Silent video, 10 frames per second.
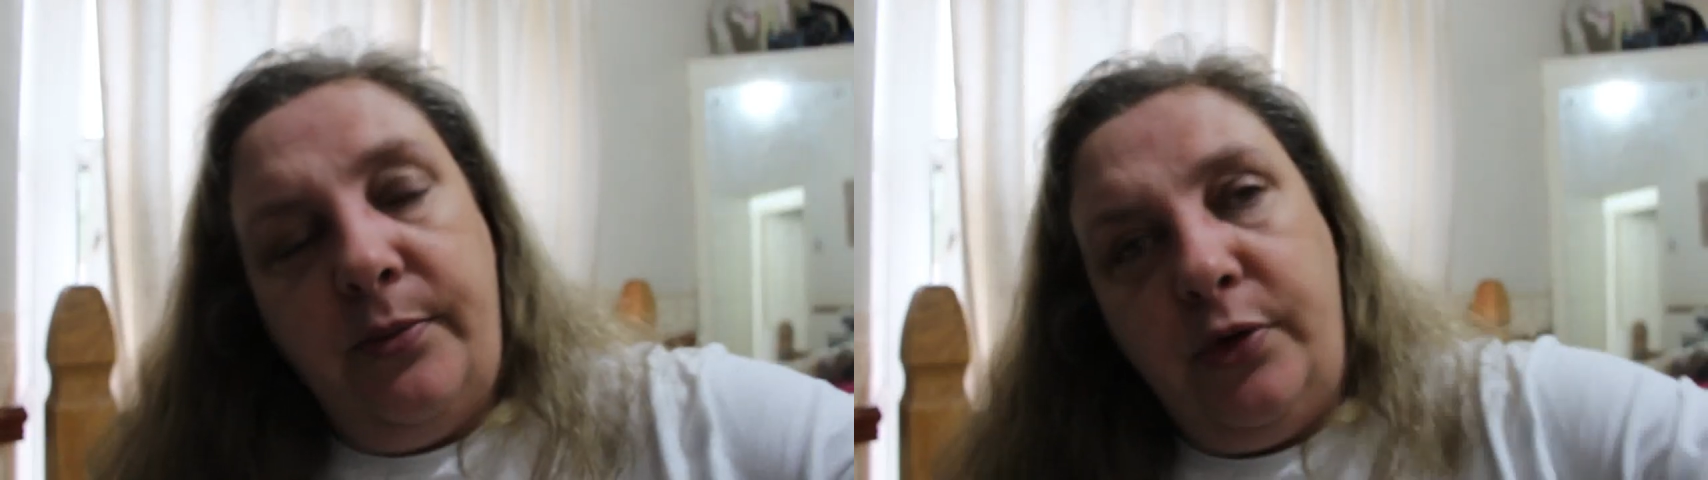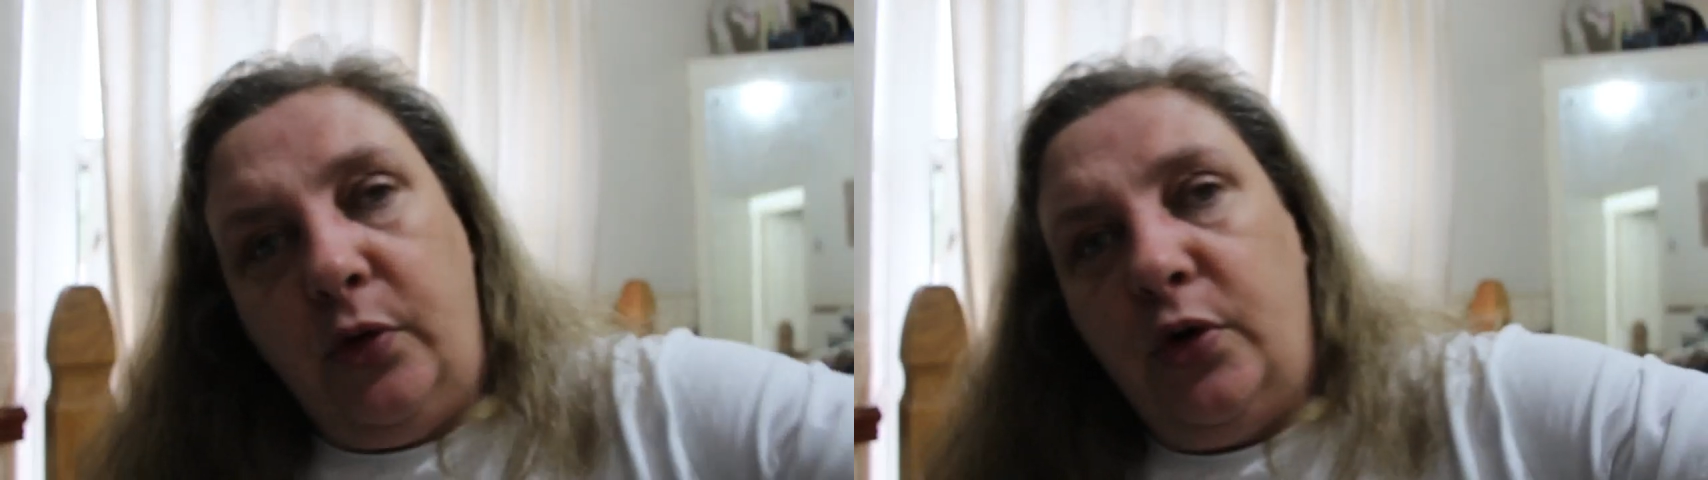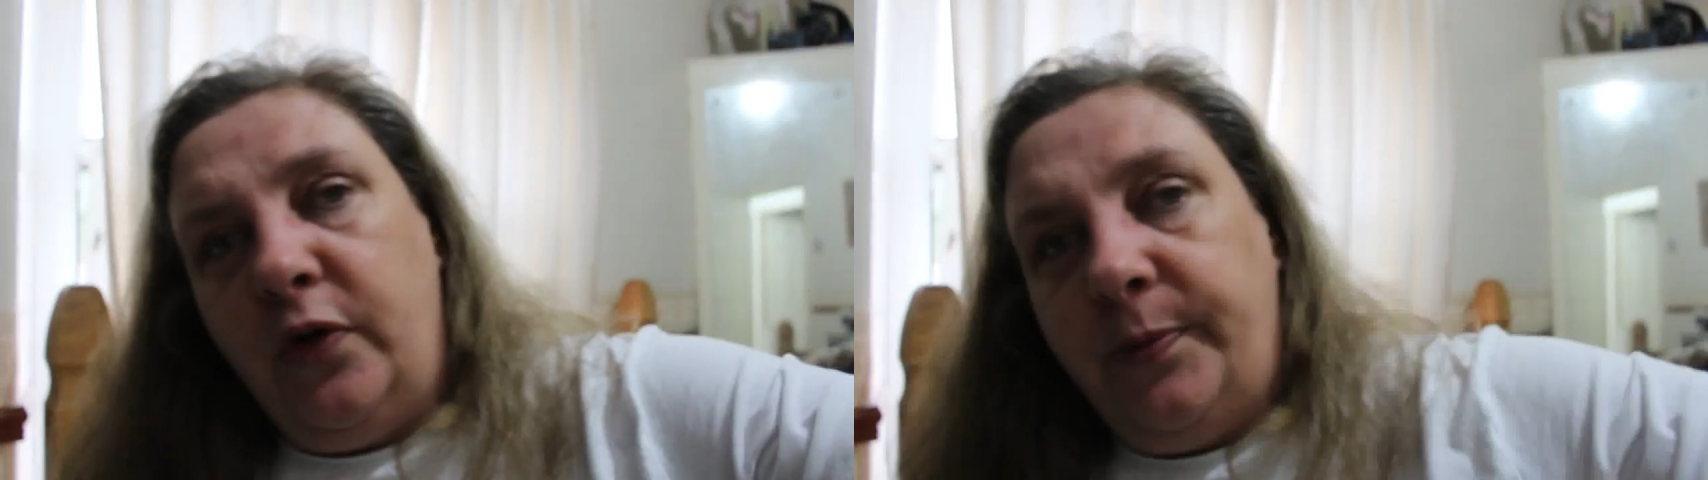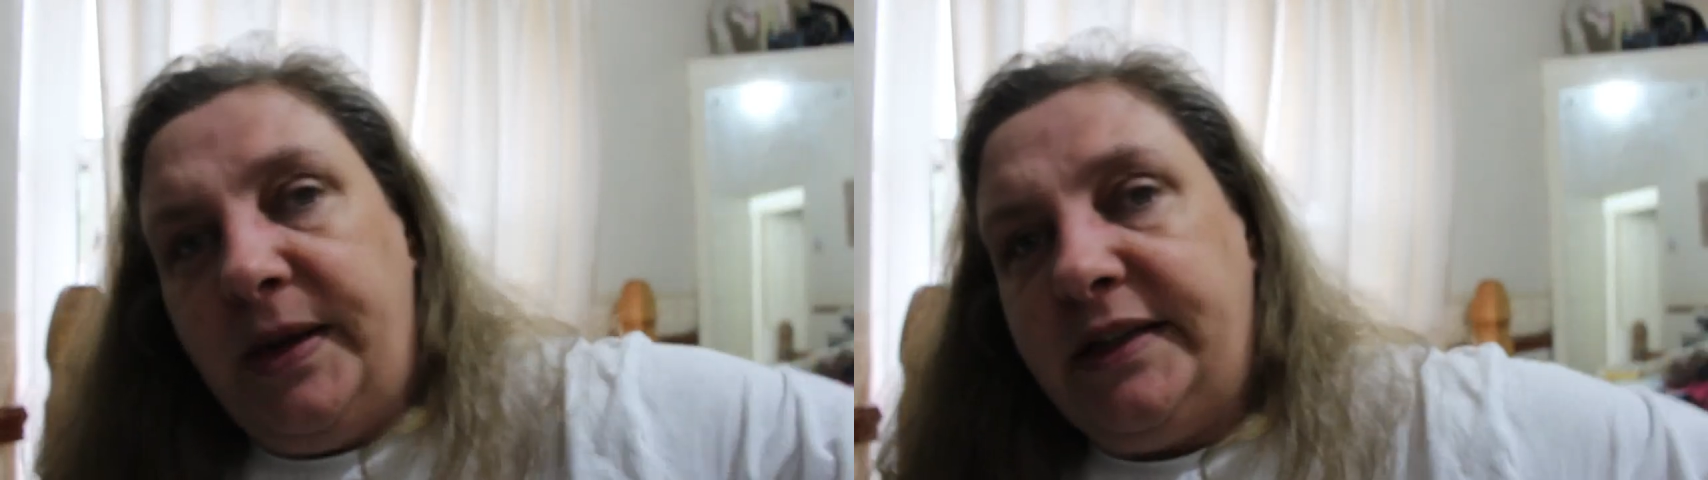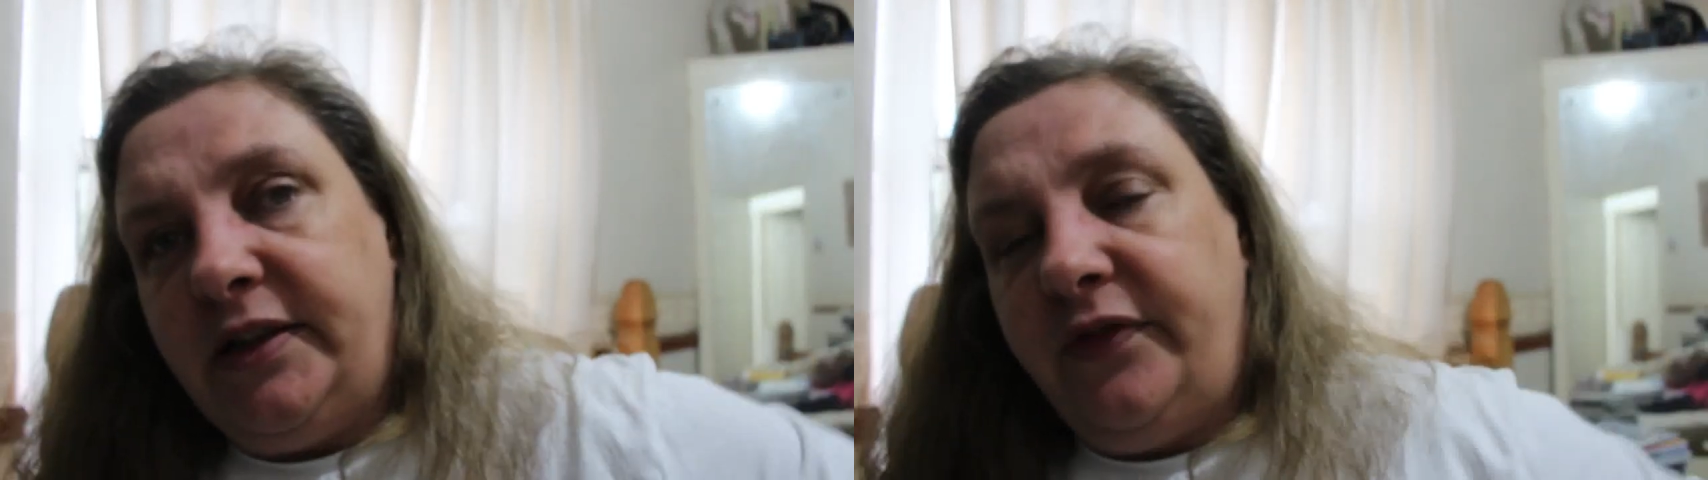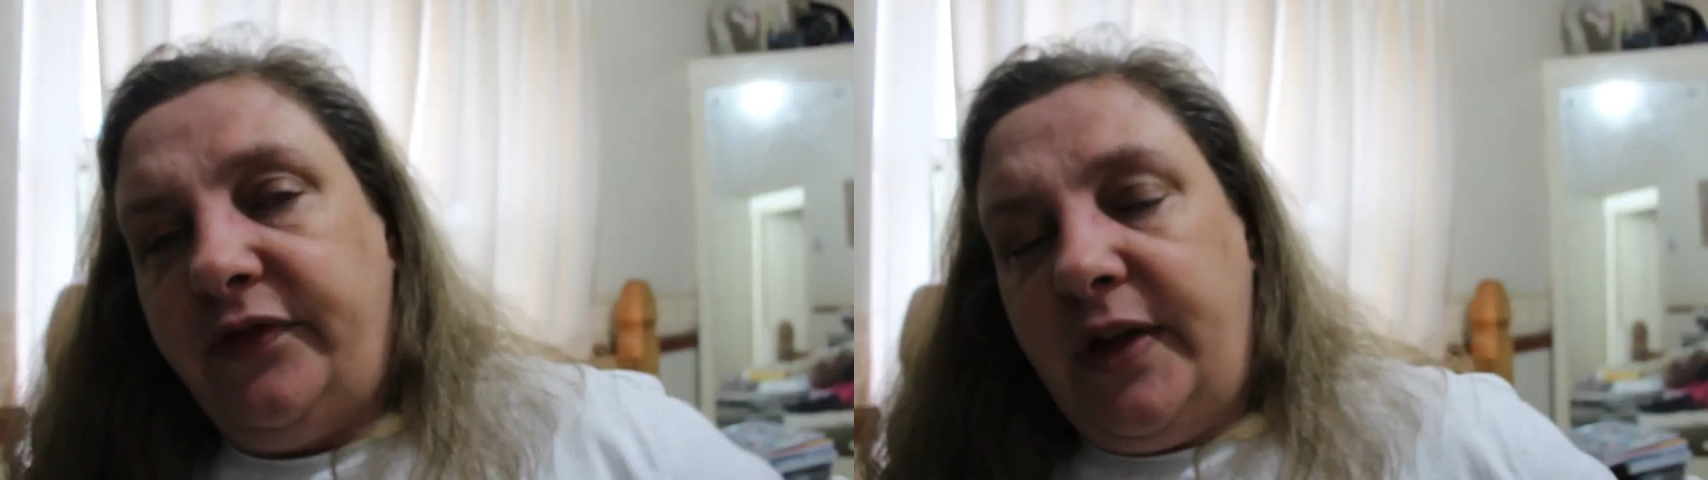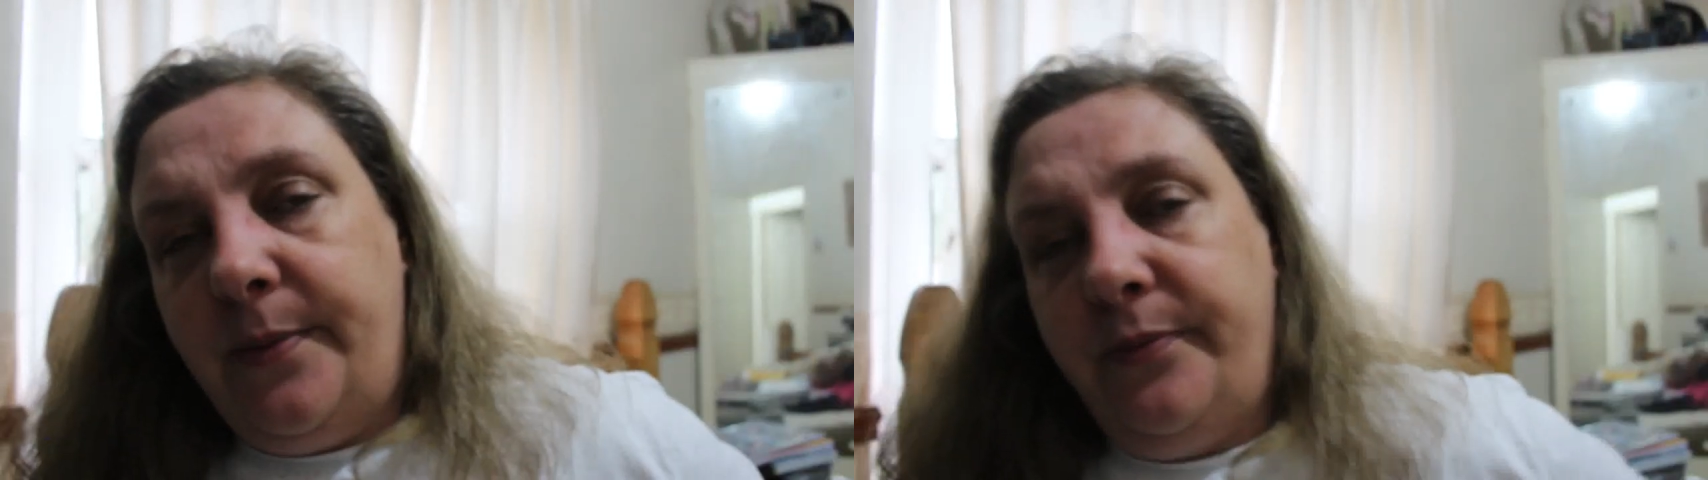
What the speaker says: broken off piece of